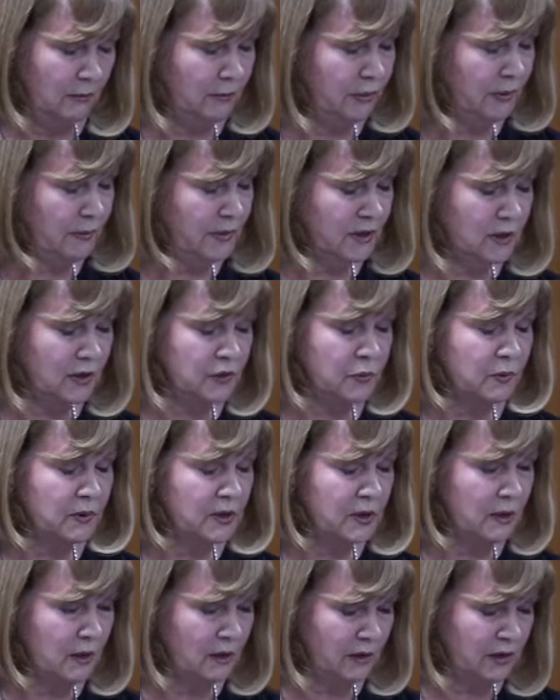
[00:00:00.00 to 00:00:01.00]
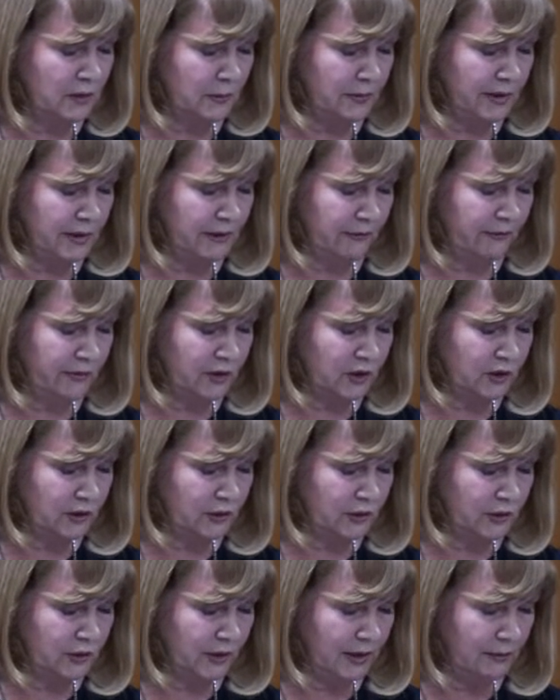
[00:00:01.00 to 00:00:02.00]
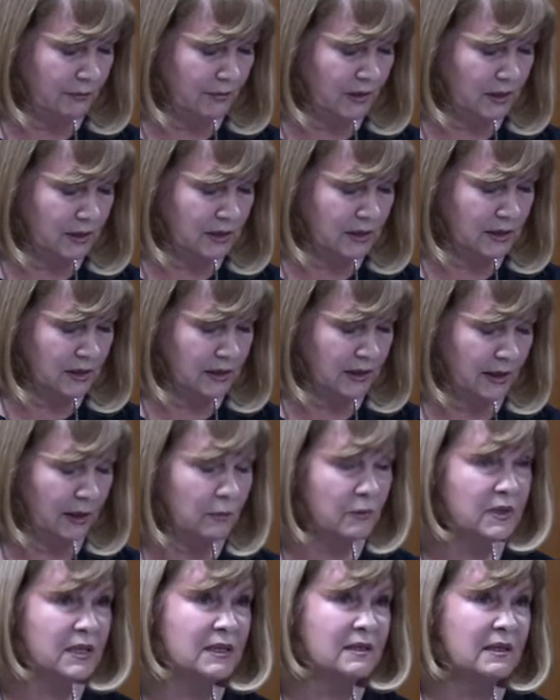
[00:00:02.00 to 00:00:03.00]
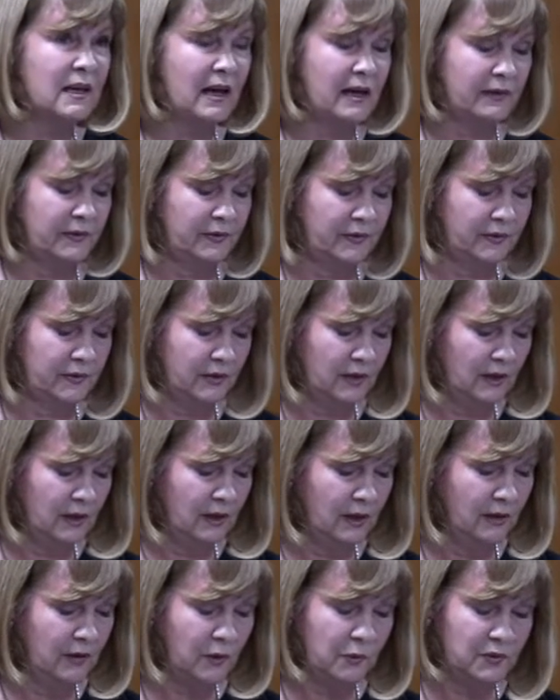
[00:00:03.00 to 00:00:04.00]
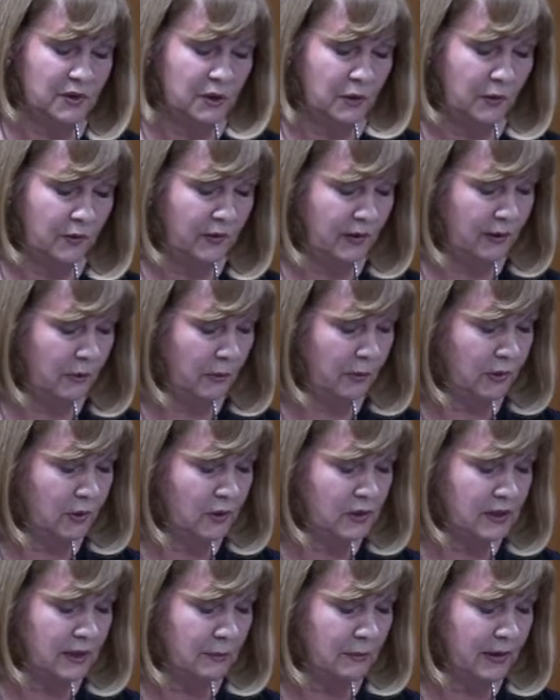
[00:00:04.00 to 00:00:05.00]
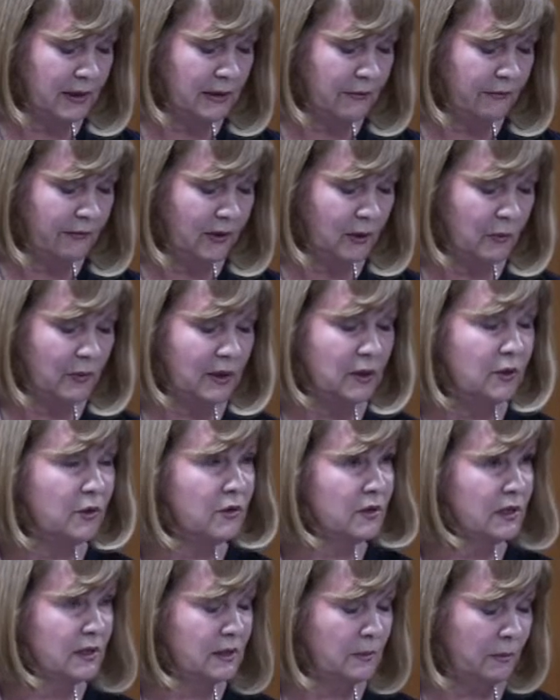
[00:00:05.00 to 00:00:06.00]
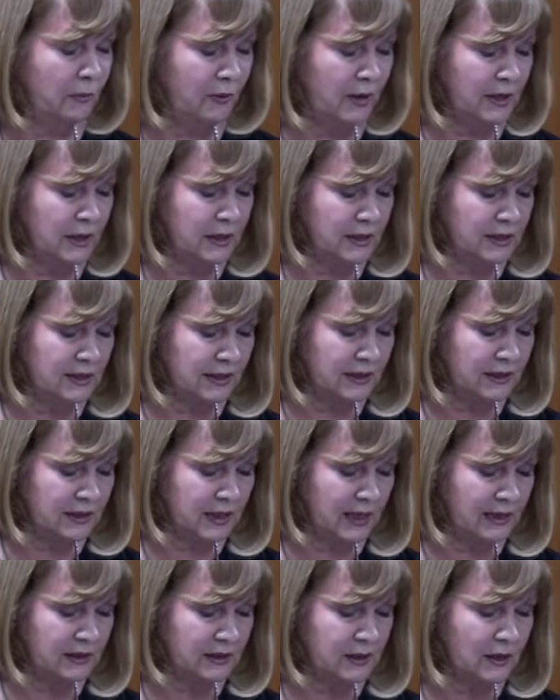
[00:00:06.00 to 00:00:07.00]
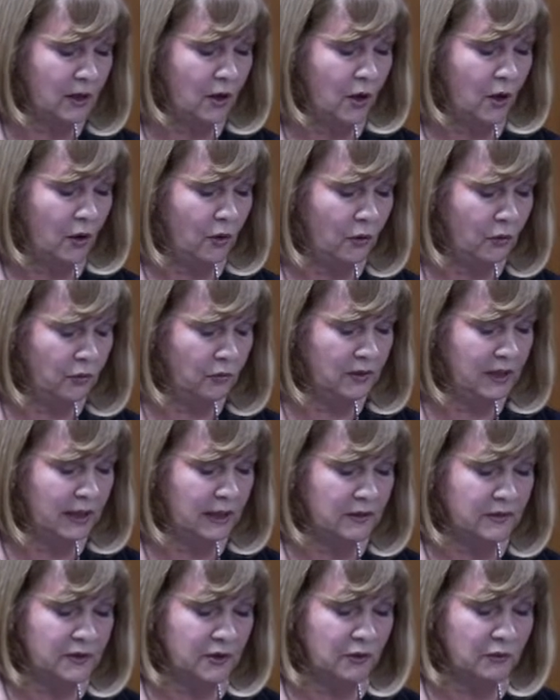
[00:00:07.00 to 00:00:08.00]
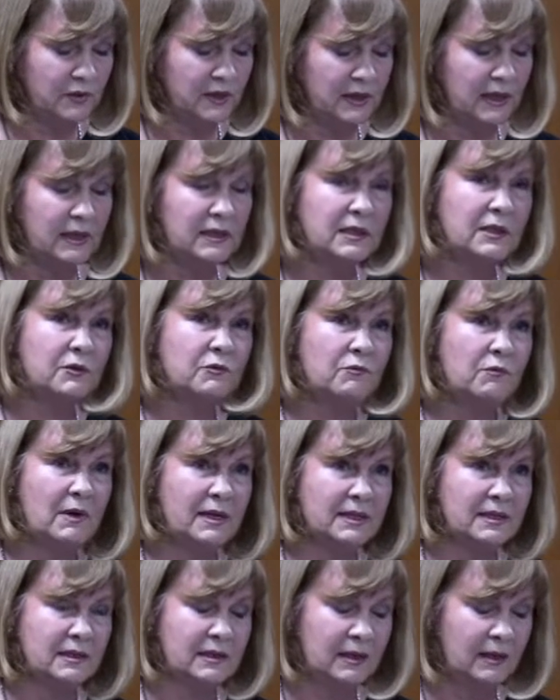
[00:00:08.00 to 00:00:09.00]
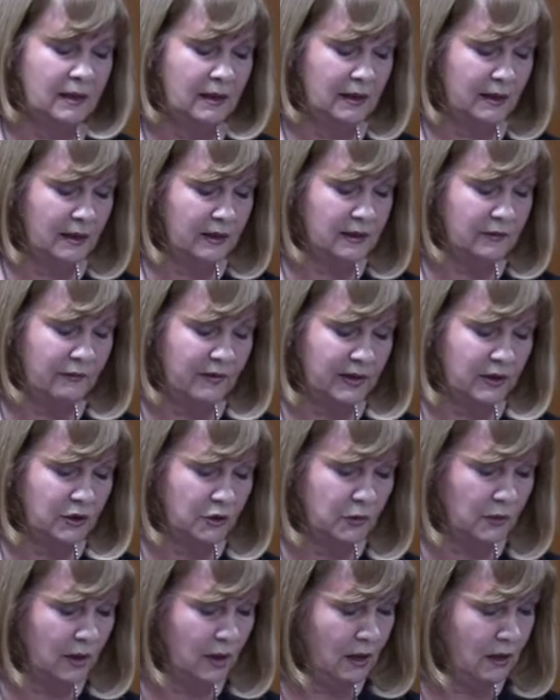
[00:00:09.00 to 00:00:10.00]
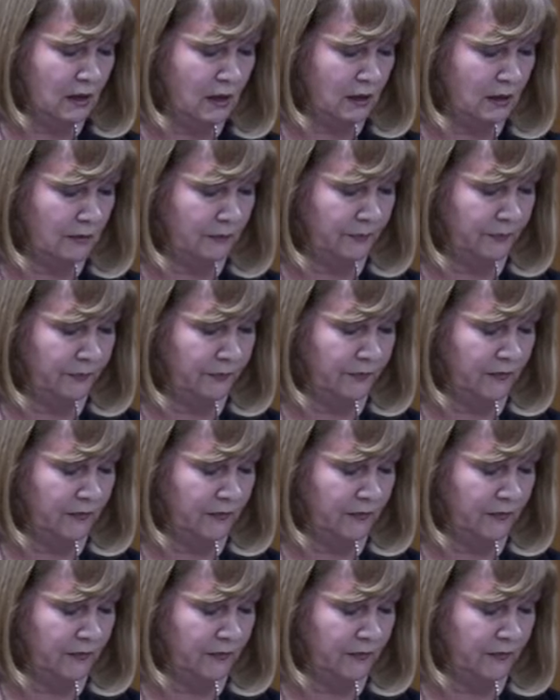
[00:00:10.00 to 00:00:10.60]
Primados was not a beneficial treatment, it was a test. There was no therapeutic benefit when used as a pregnancy test, only associated risk and eventual harm.